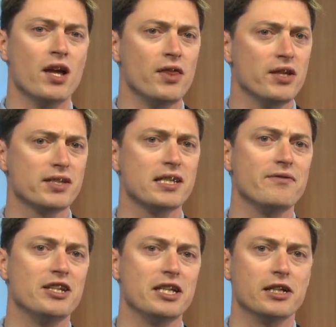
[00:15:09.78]
This D
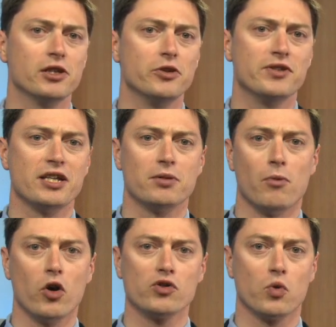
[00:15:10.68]
V D includes a
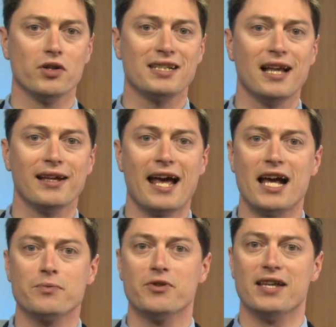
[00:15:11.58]
Tomorrow's World
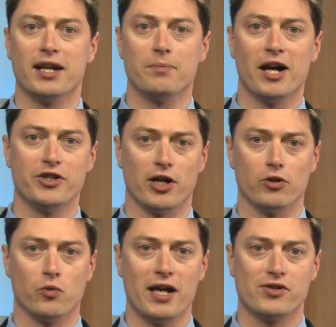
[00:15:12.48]
telecast presented by Gerald
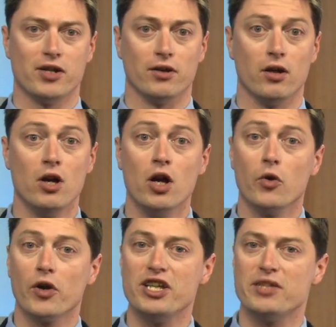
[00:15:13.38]
Weston,
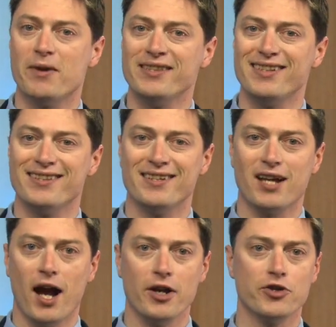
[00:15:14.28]
where he spends his
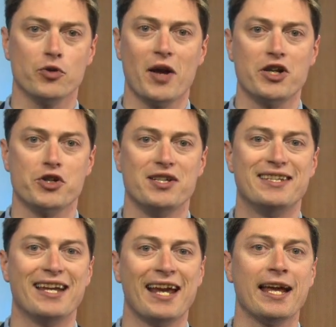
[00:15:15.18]
entire duration
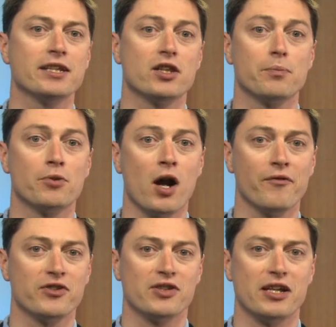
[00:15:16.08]
digging into the
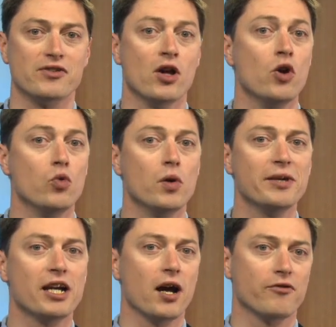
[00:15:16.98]
prophecies we'll be
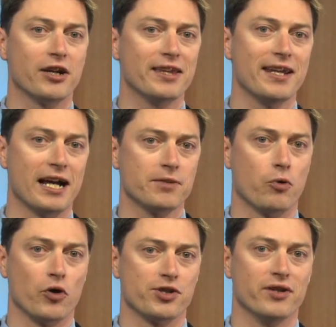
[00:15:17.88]
covering in the next
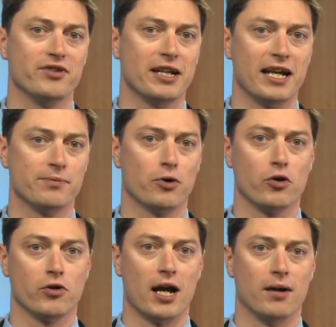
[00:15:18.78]
portion of today's
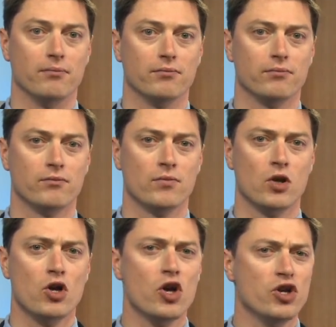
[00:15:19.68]
program.
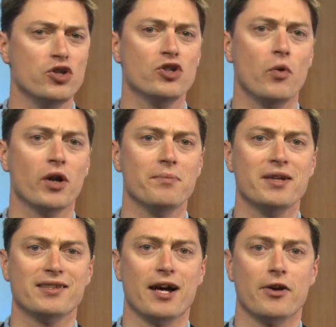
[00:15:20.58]
You don't want to
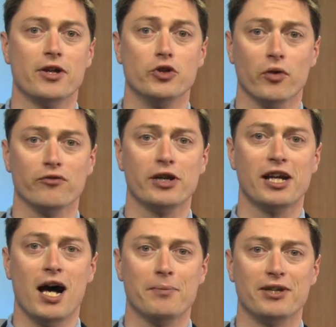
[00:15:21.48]
miss out on your free
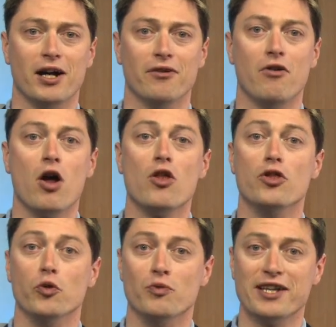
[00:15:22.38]
copy of
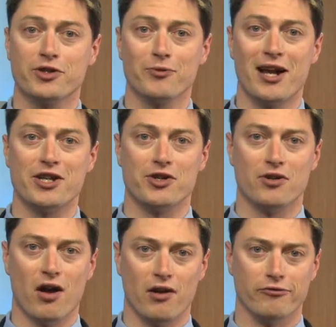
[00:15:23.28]
The
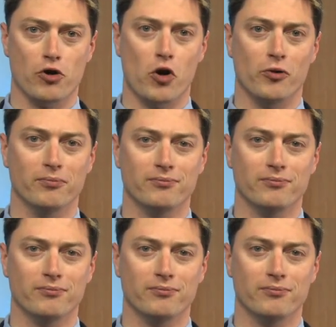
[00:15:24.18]
Restoration of Rome.